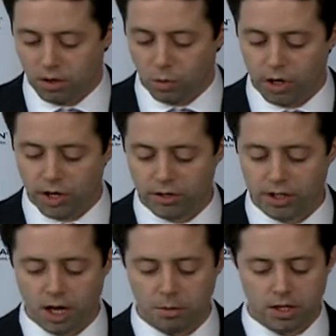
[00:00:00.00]
We're here
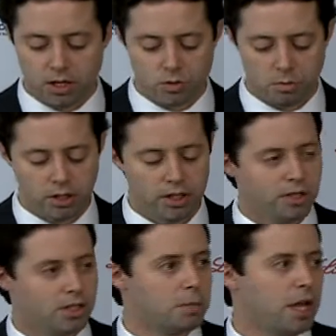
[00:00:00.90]
today because we believe
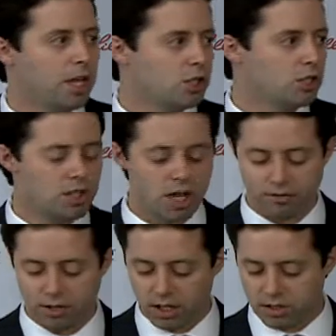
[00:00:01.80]
that the patient
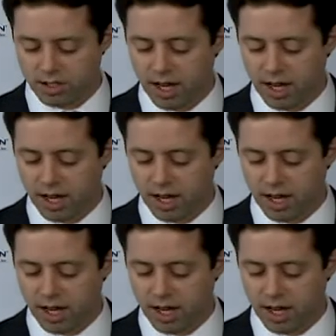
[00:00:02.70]
safety is